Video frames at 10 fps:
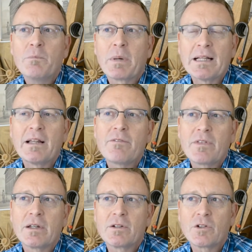But I love
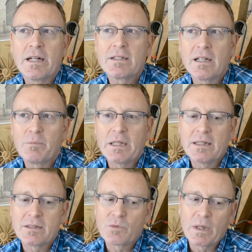the train set
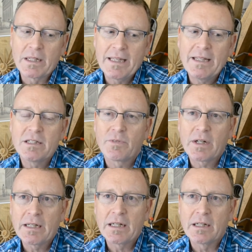because when a kid is
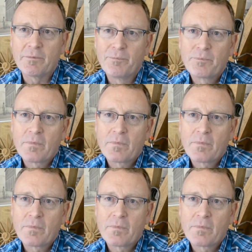very young,